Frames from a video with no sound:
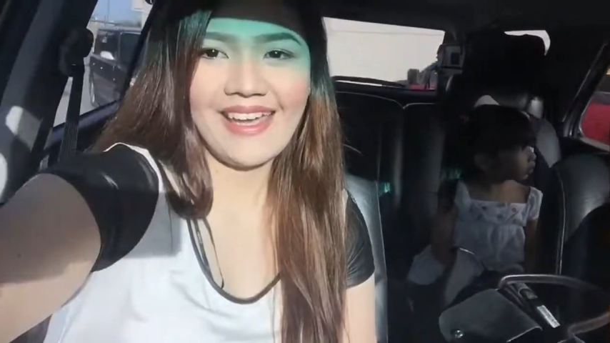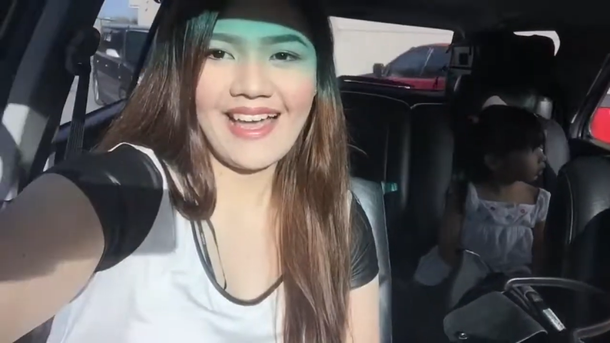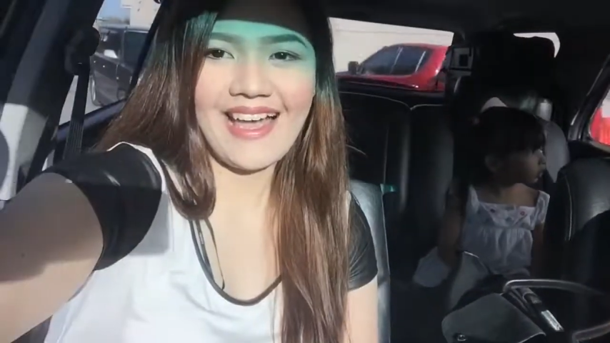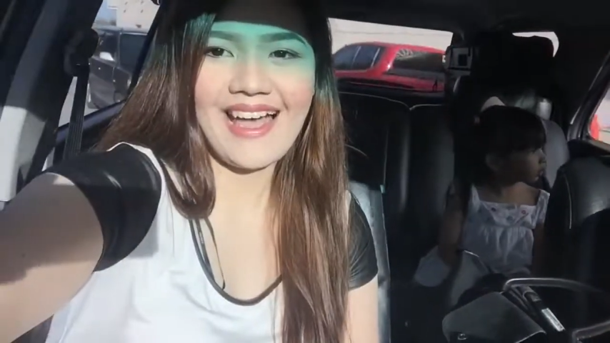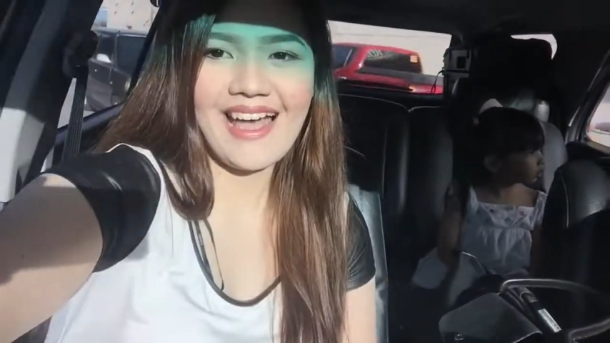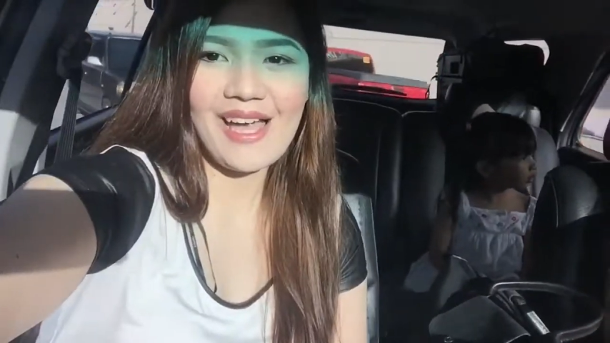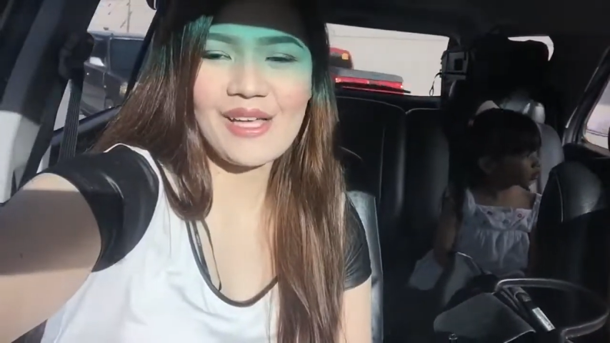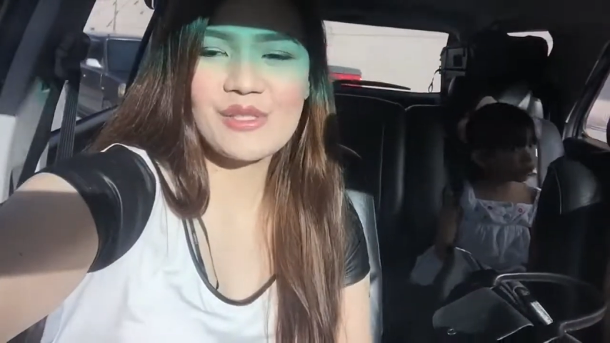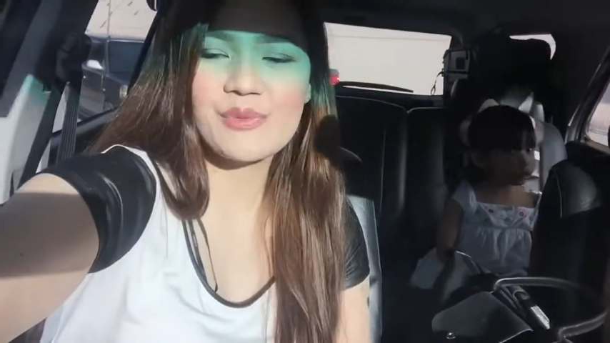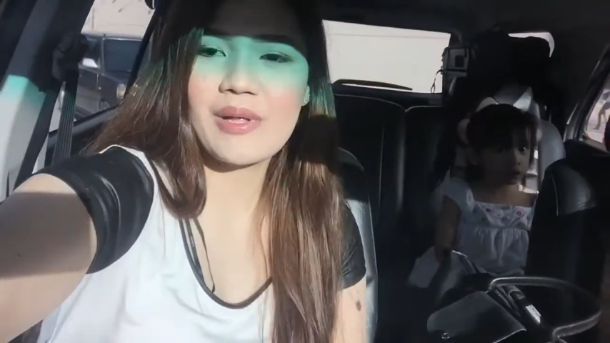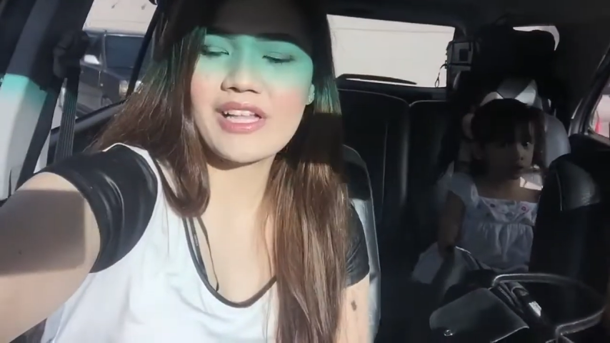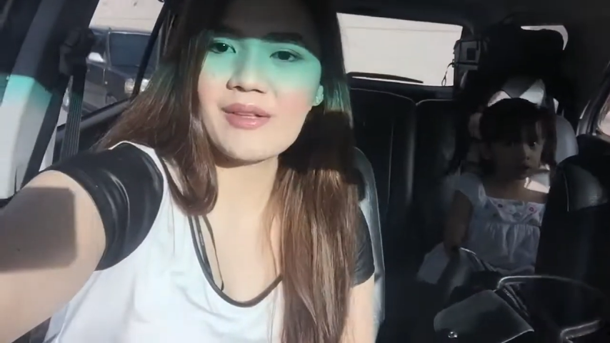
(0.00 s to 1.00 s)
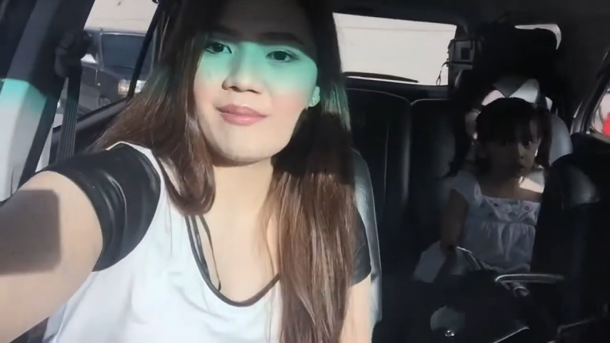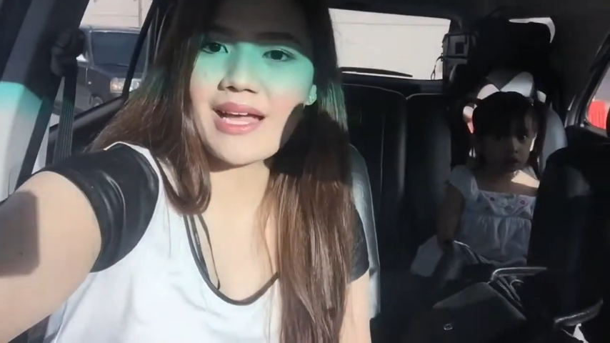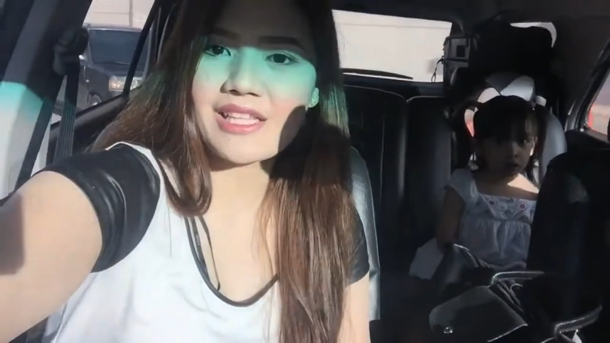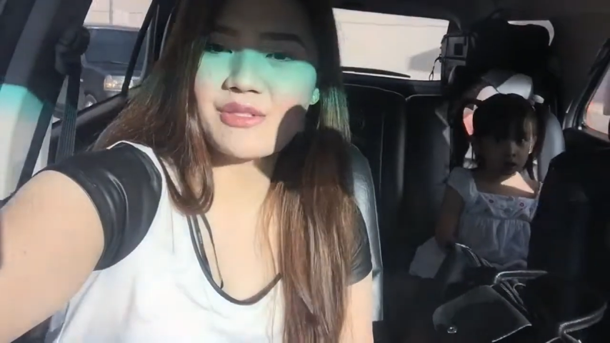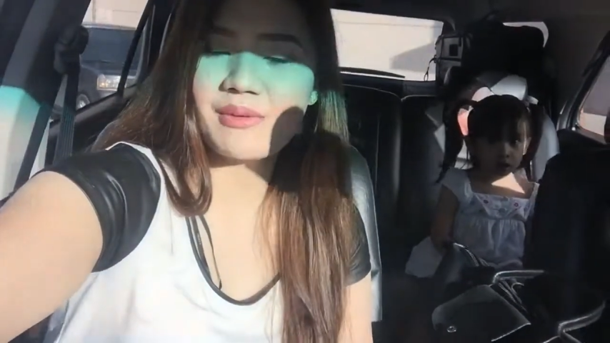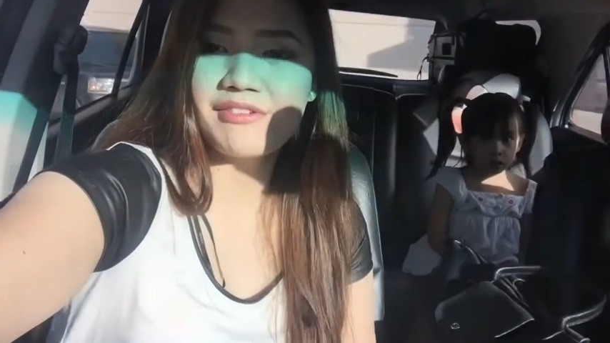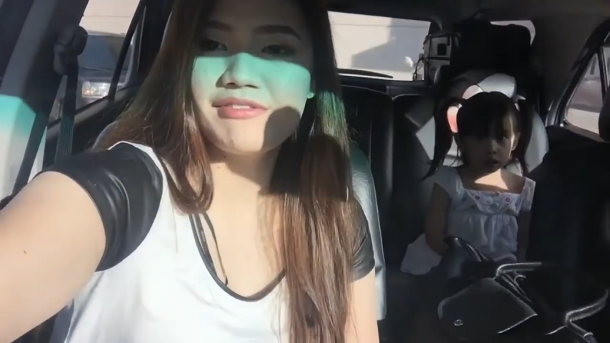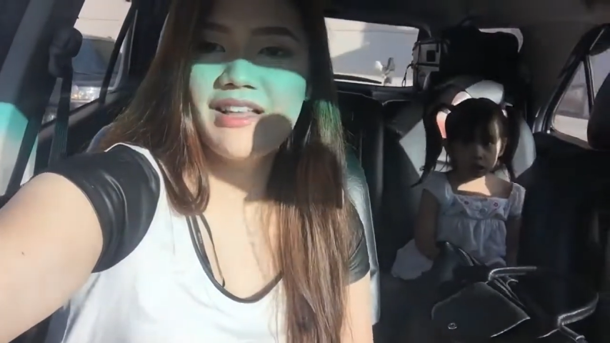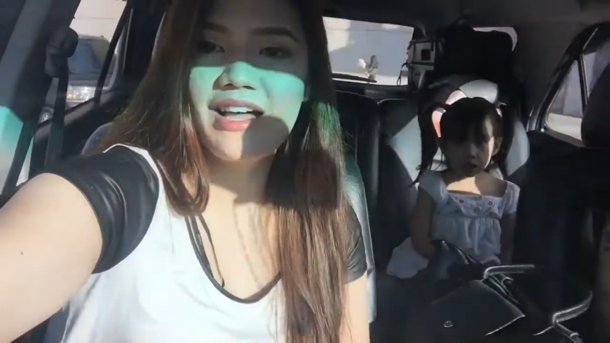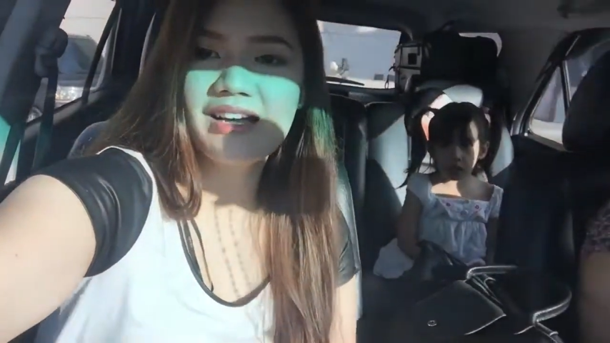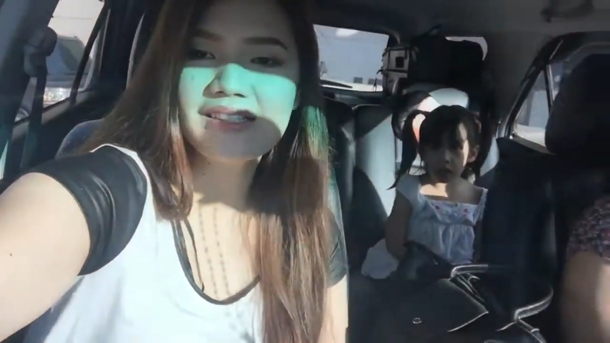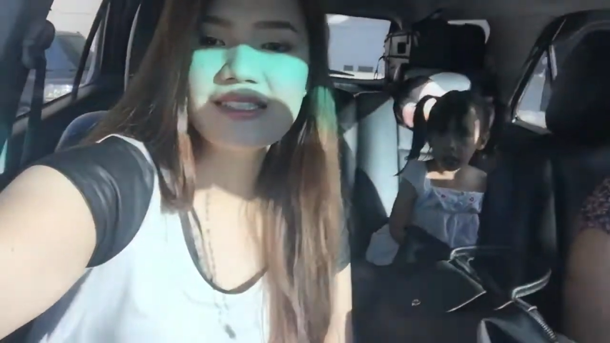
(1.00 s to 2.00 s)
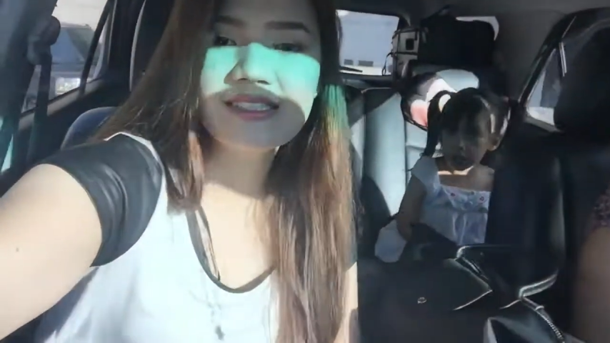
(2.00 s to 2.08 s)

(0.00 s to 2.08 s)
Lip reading: Hey guys, welcome back to my vlog.